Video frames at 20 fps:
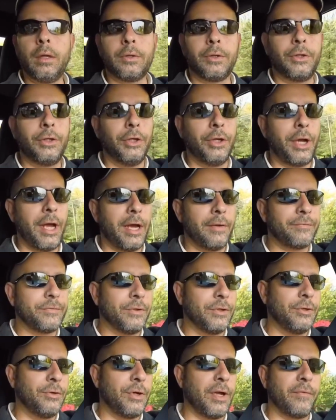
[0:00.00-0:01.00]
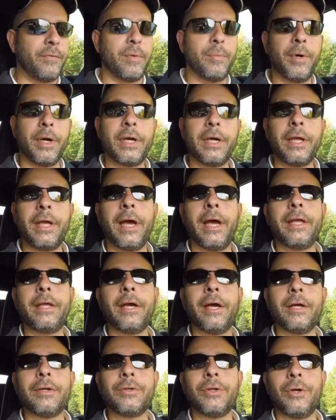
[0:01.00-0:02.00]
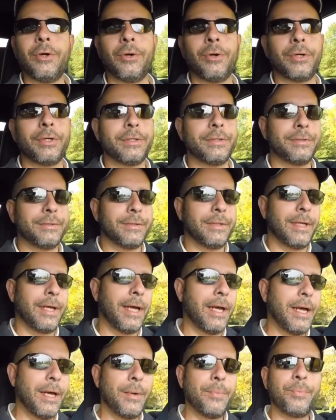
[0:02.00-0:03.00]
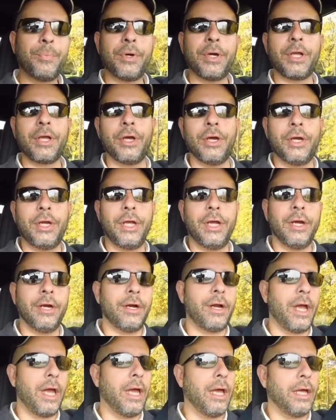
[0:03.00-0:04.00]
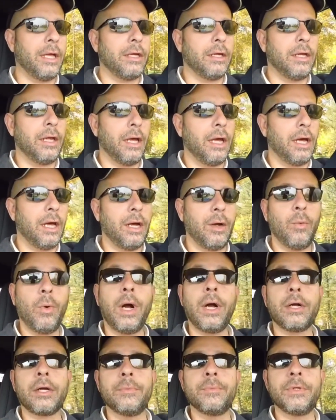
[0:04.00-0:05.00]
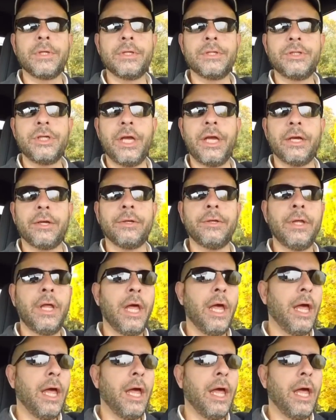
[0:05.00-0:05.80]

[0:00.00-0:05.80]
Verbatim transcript: good afternoon, everybody. How y'all doing? Pretty good here, and welcome to the channel.